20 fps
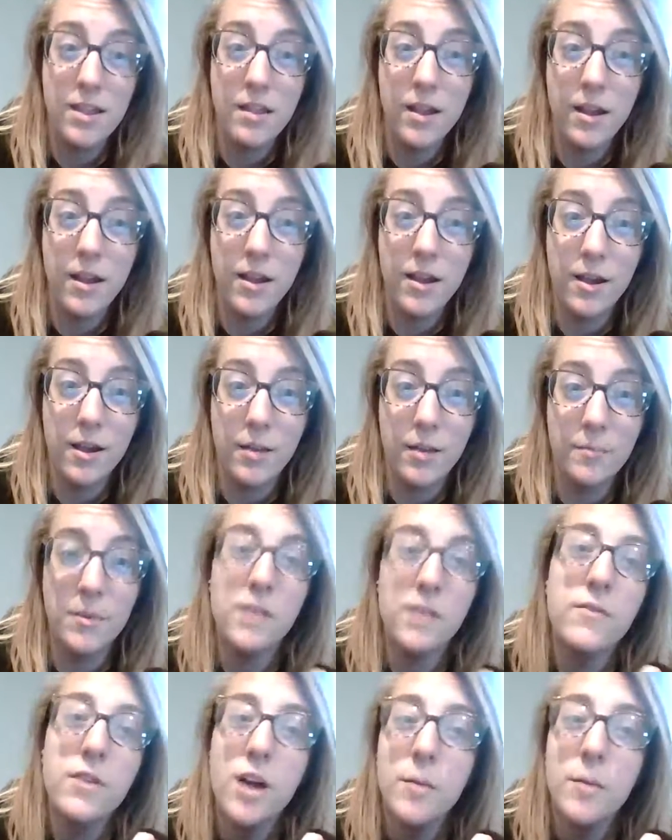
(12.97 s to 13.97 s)
Um,
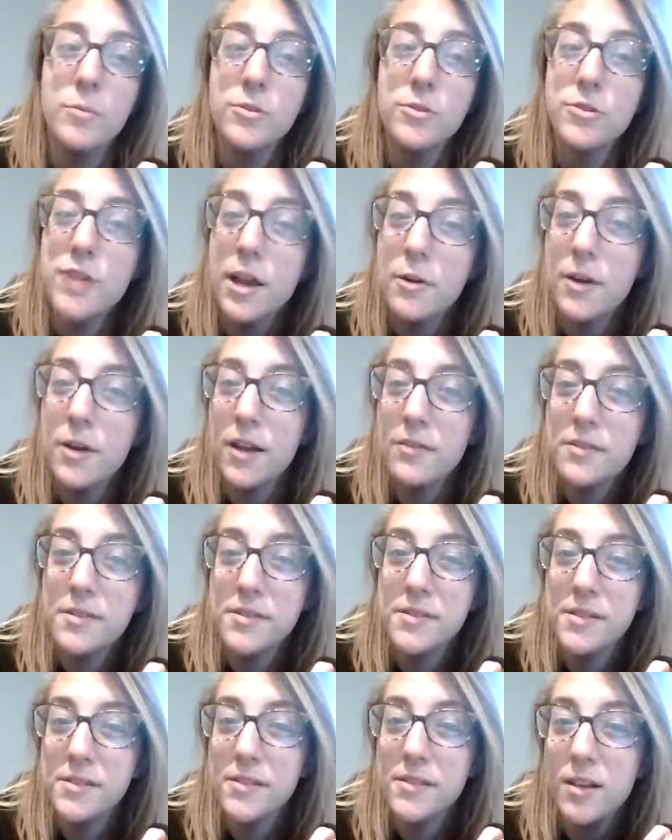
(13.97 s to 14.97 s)
give a couple shout outs
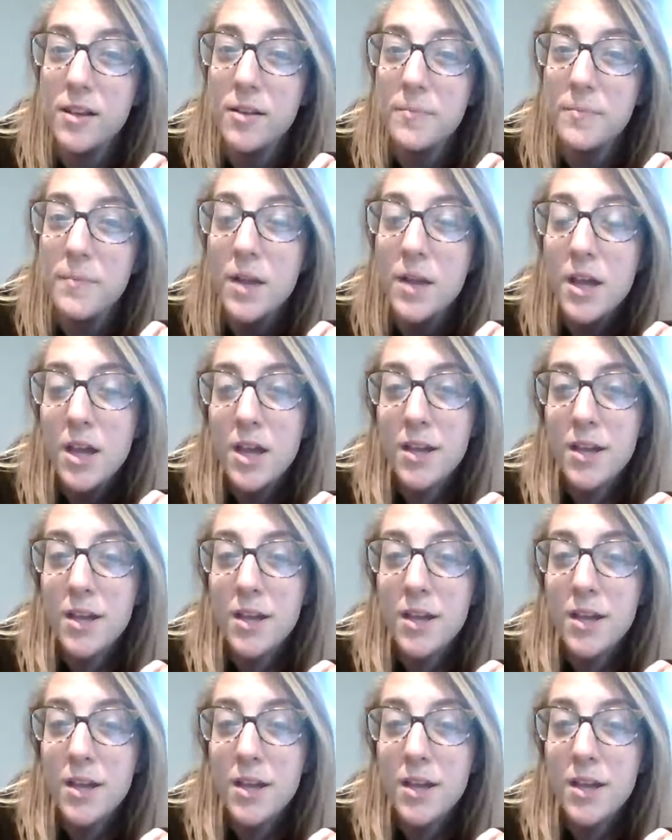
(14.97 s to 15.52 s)
to some